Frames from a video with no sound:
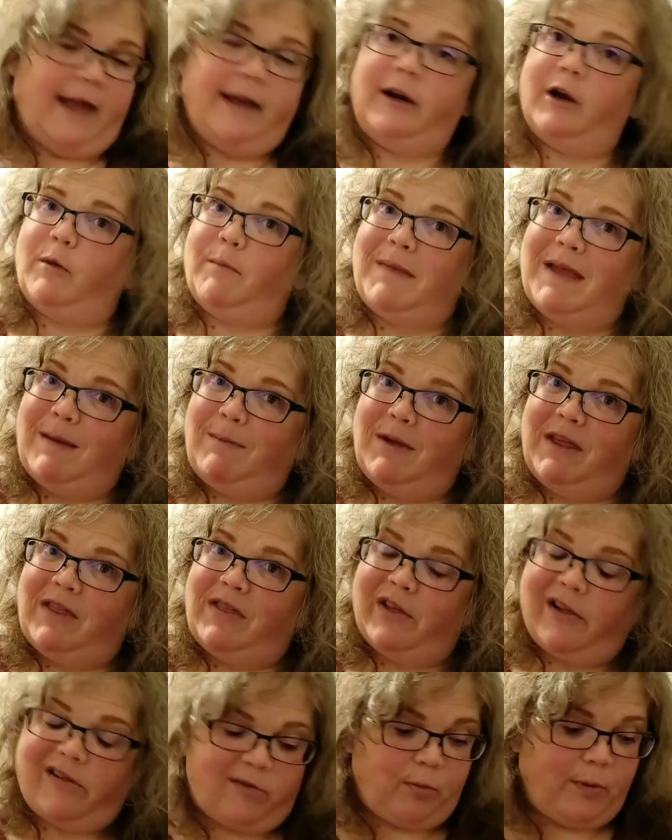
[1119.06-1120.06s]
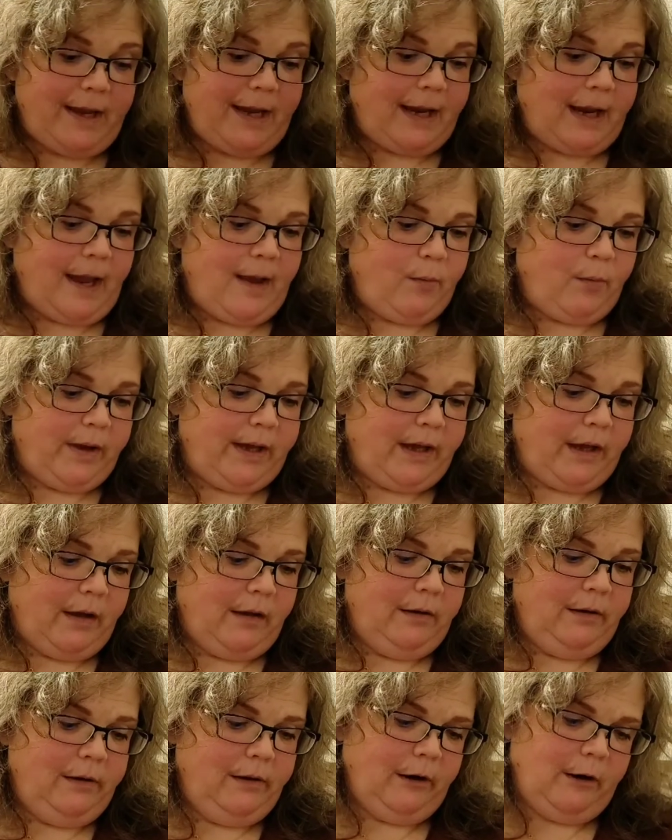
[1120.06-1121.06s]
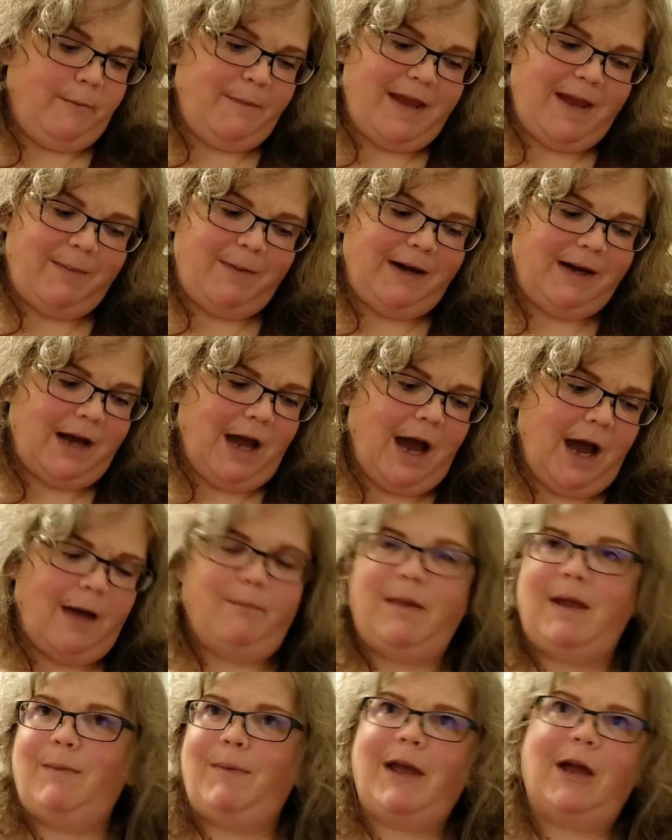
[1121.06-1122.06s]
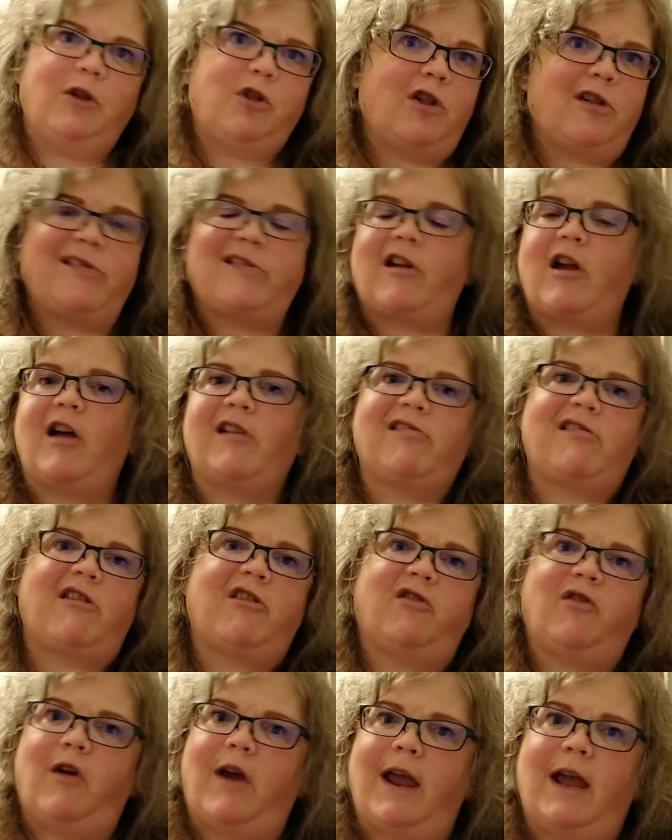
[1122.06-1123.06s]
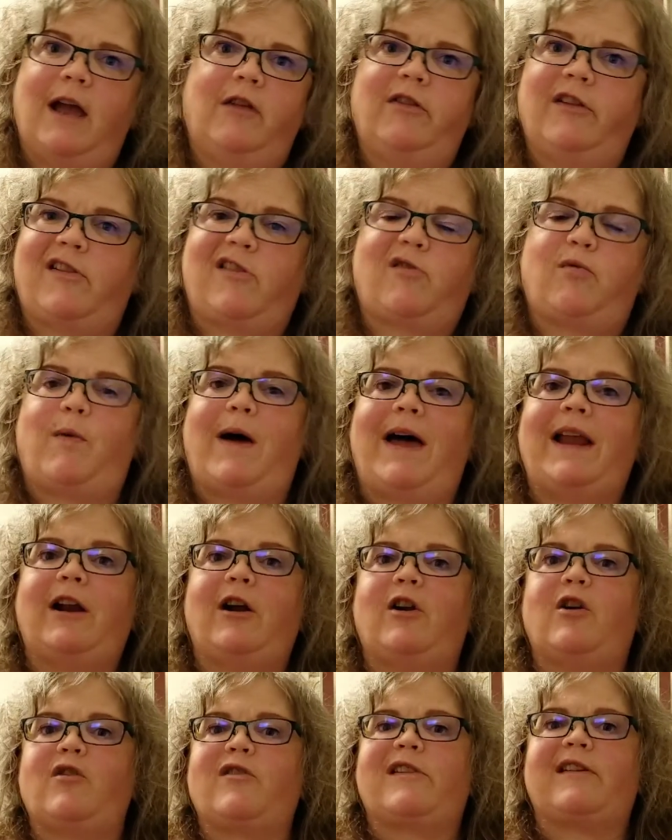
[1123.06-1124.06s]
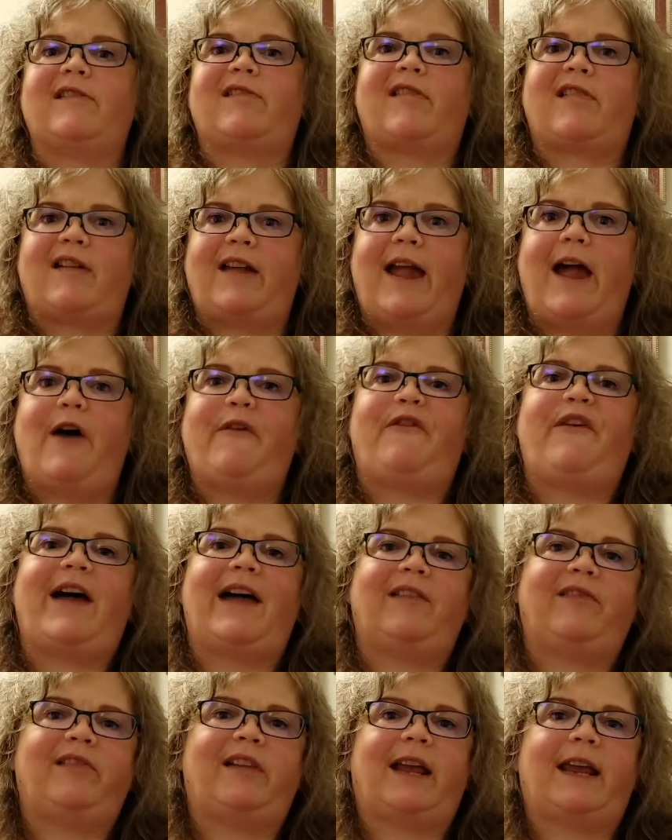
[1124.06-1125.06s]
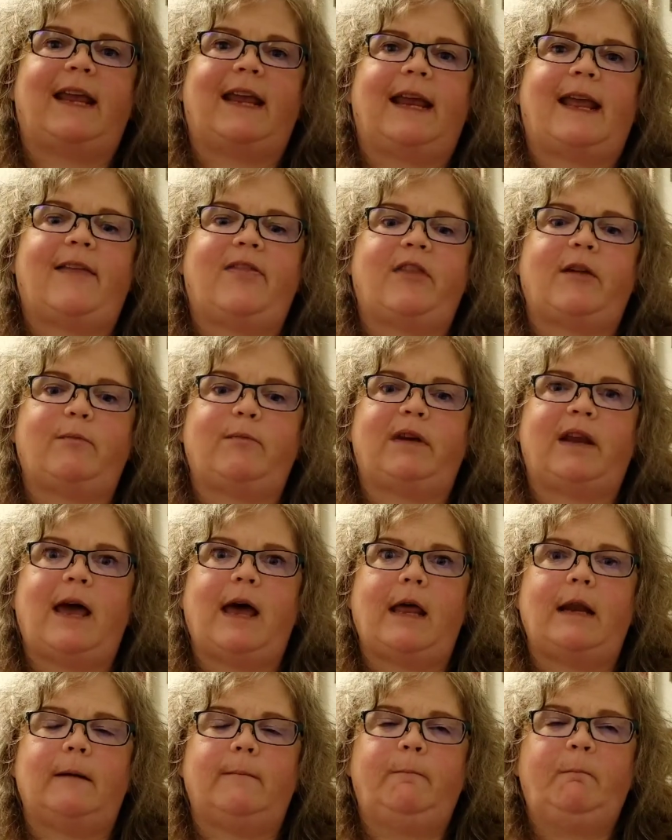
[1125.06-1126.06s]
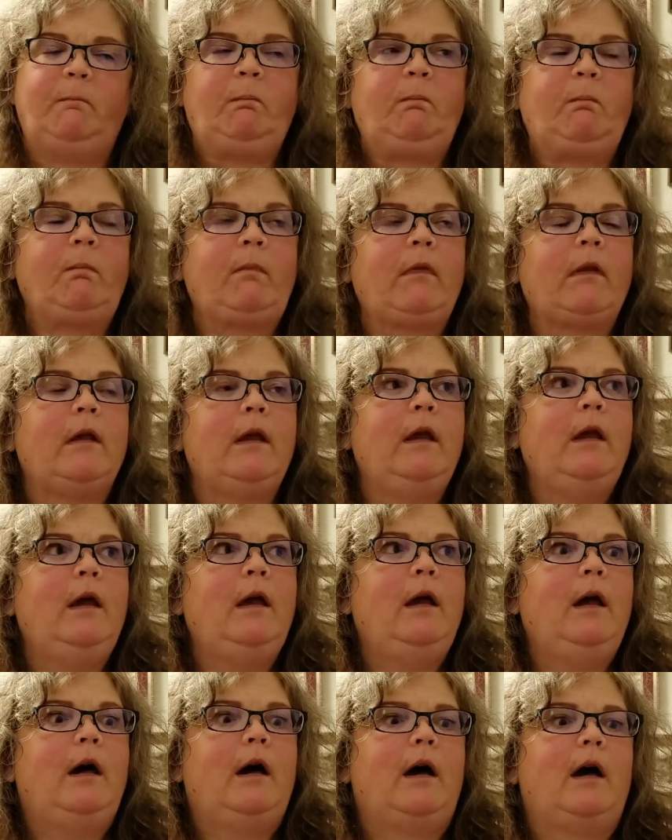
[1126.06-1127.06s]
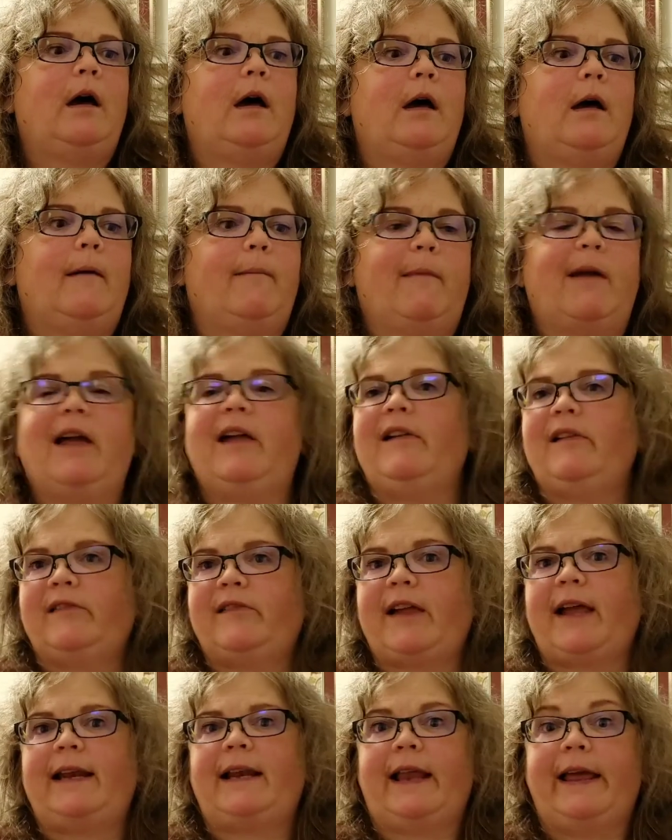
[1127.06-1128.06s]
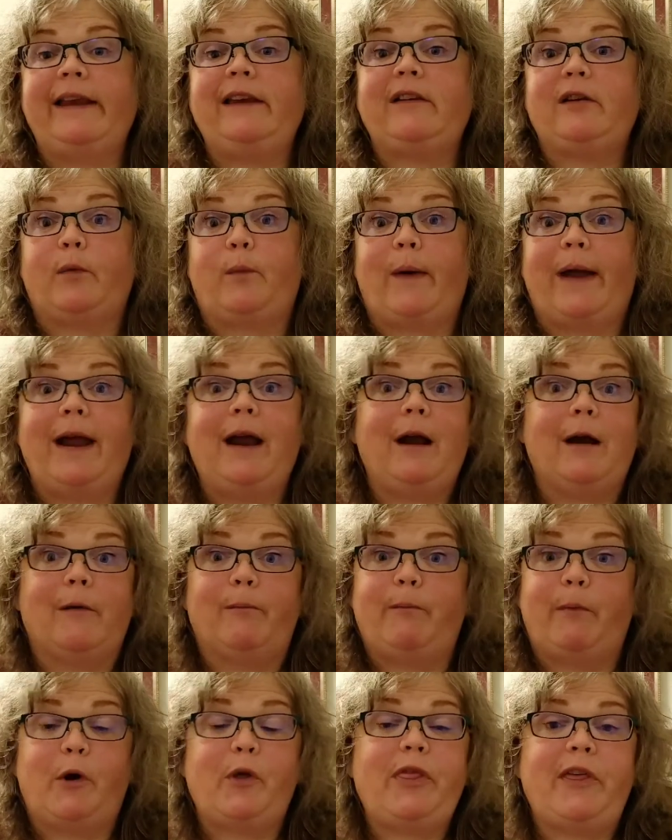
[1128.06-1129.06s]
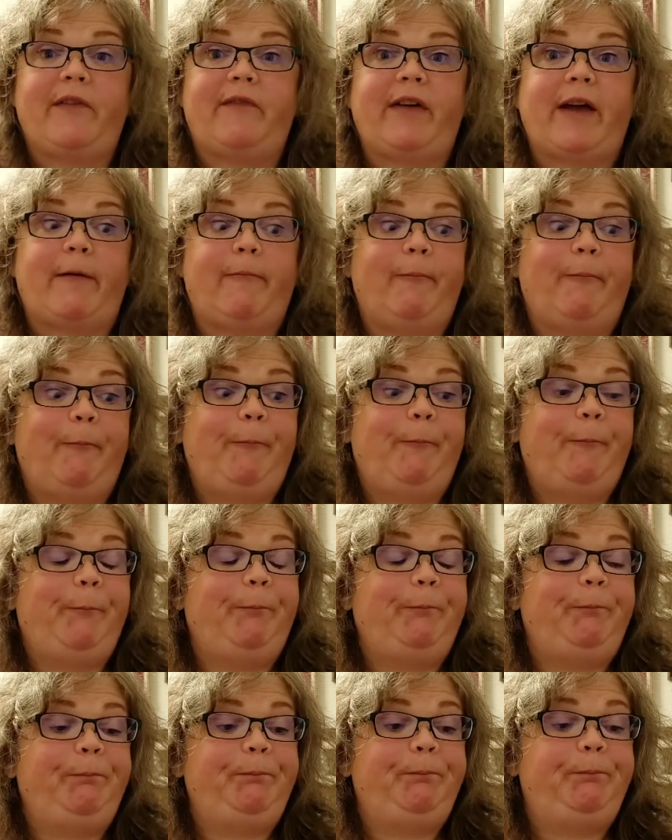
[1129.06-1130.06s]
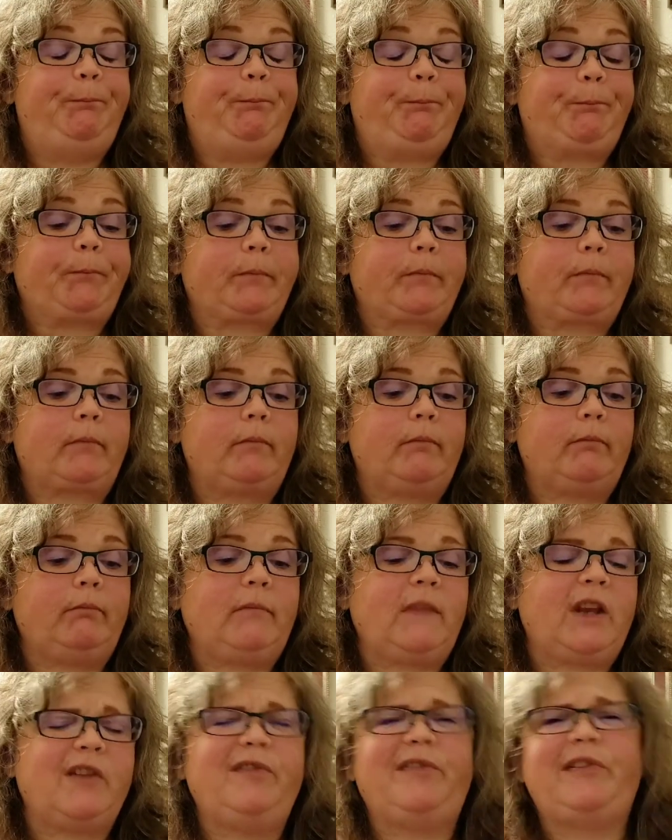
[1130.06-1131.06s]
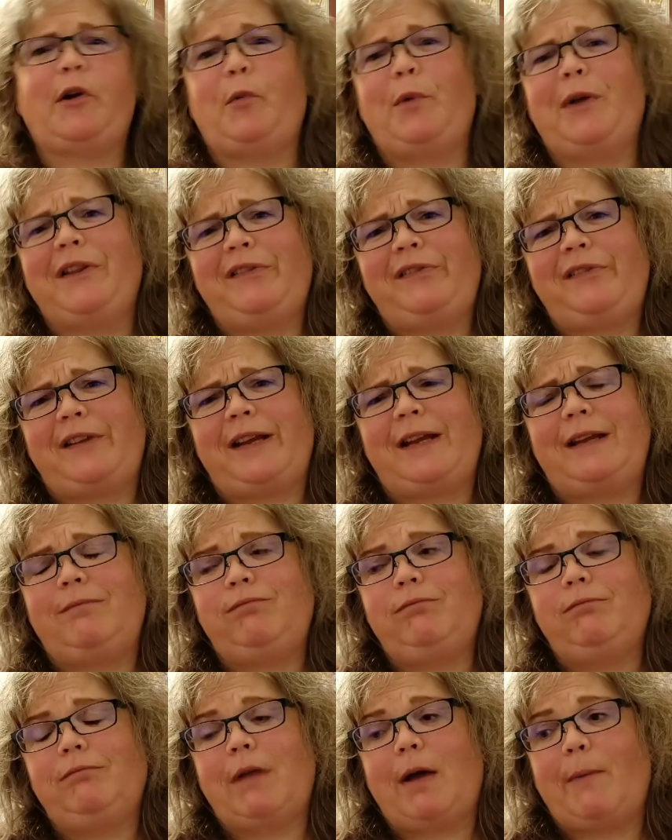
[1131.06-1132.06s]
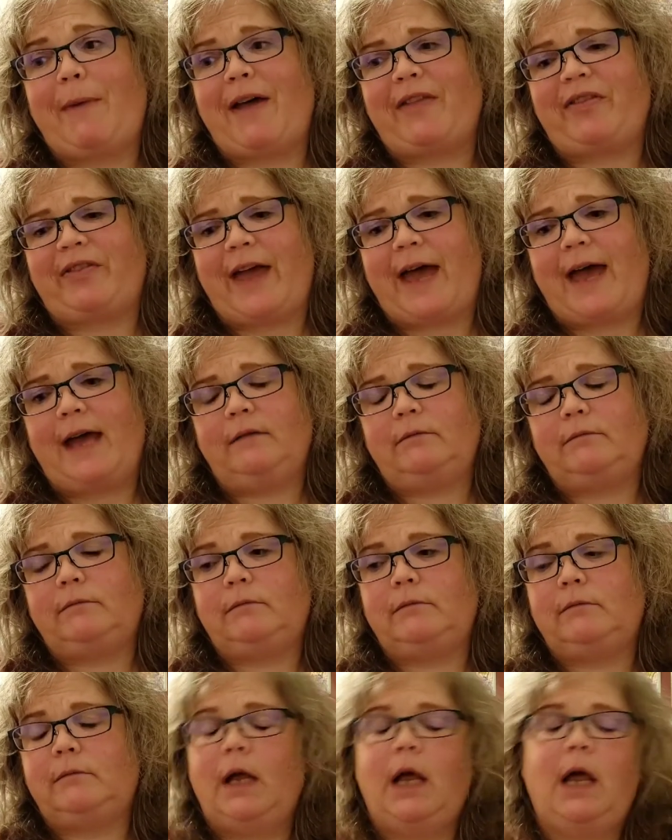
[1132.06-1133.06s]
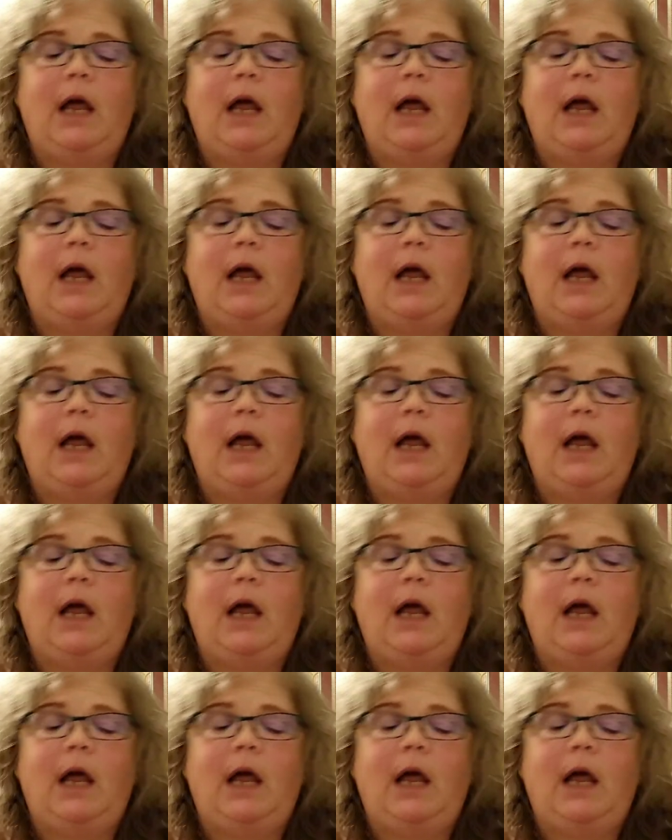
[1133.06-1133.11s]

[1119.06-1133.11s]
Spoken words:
I know maybe this week I will, or maybe not. Maybe I'll just concentrate on the sweaters and see how fast I can get them done, because I'd like to wear both of them. So we'll see about that.